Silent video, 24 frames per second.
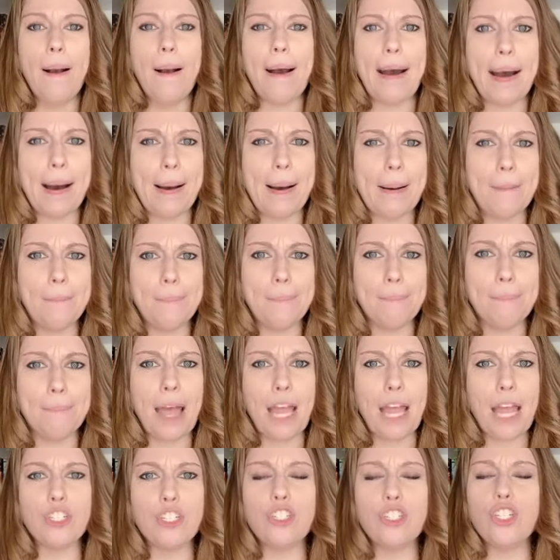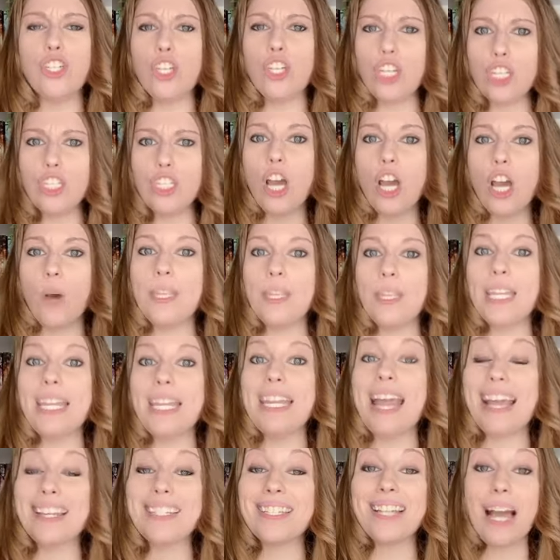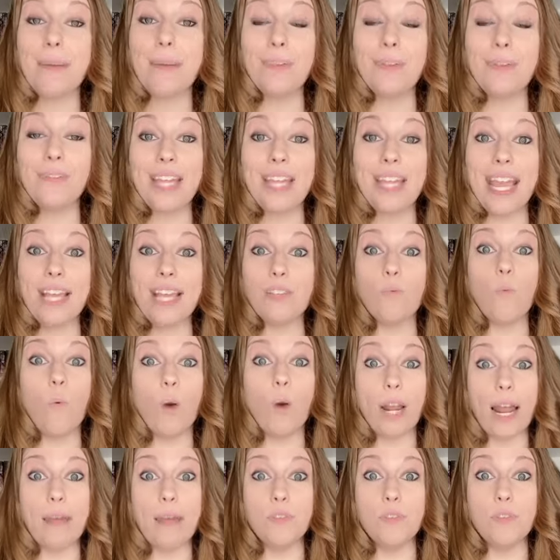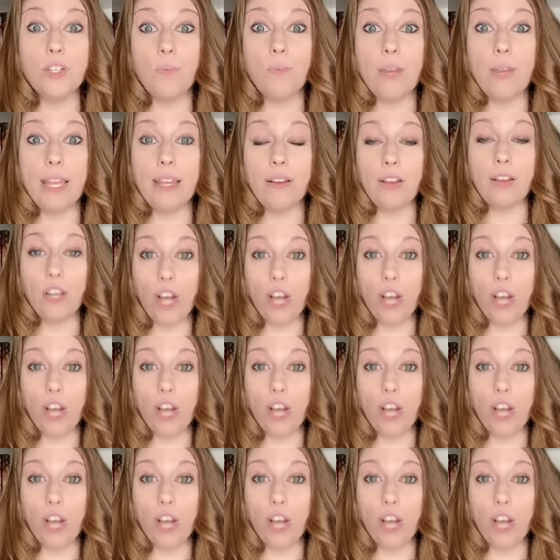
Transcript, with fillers: Um, I should know in the next couple of days what I'm doing